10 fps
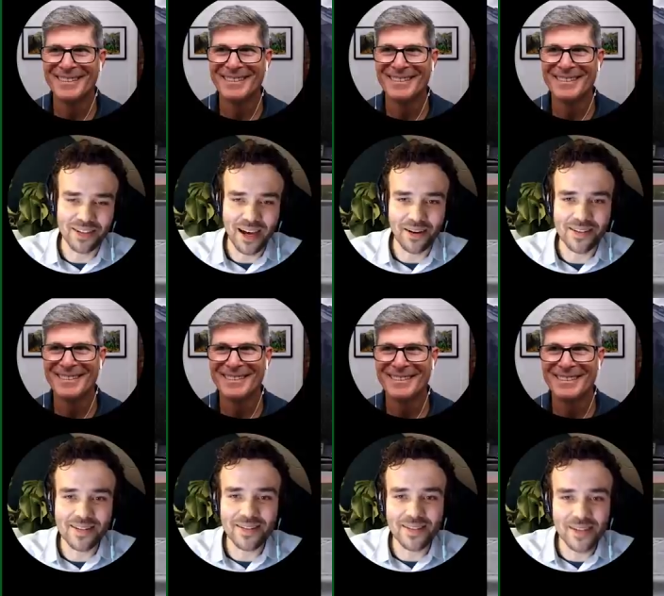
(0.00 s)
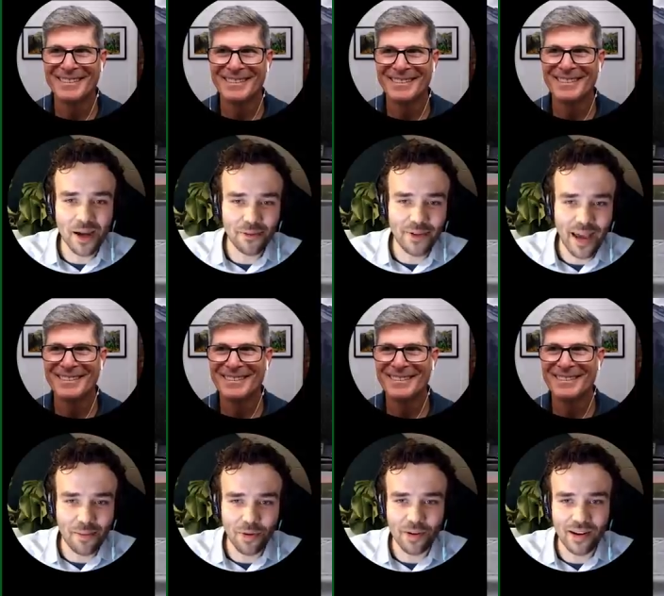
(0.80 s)
Speaker 1: town. This is the town of
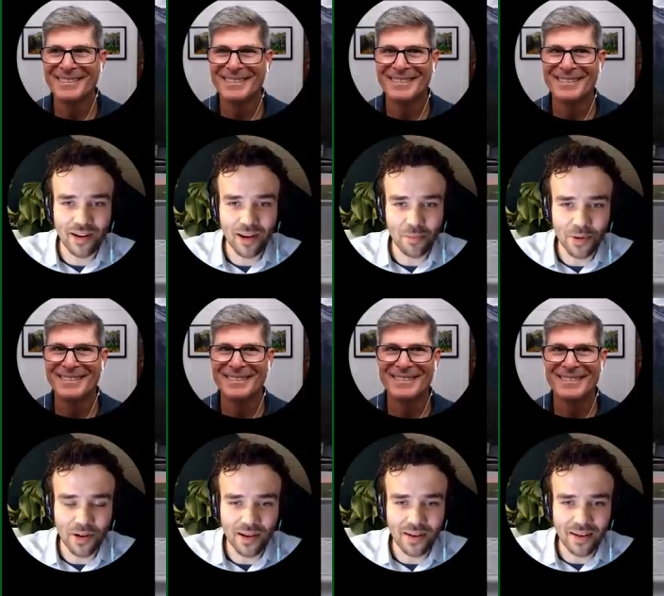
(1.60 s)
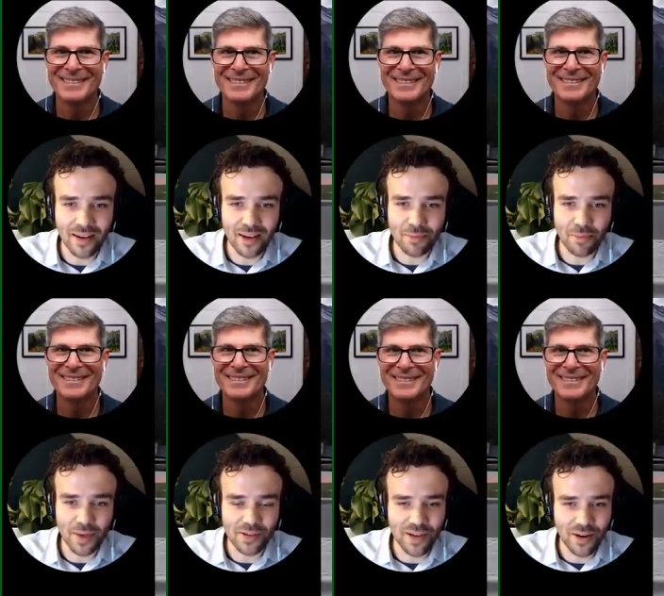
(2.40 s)
Canmore in Alberta. Uh,
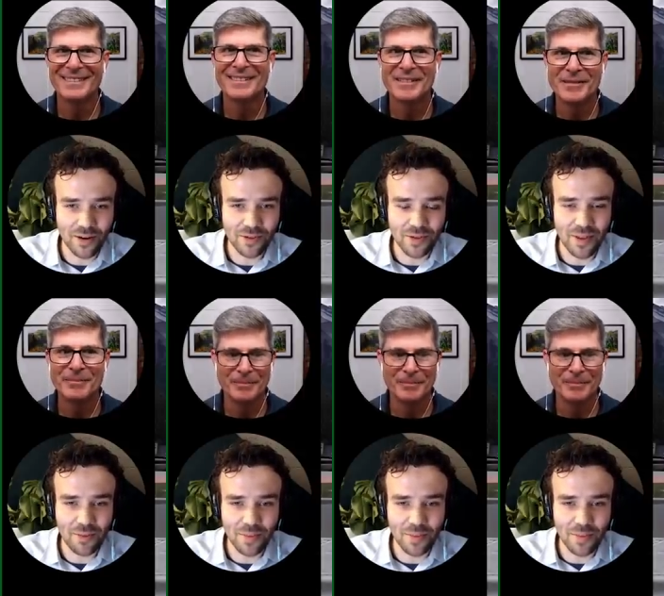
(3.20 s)
big shout out to them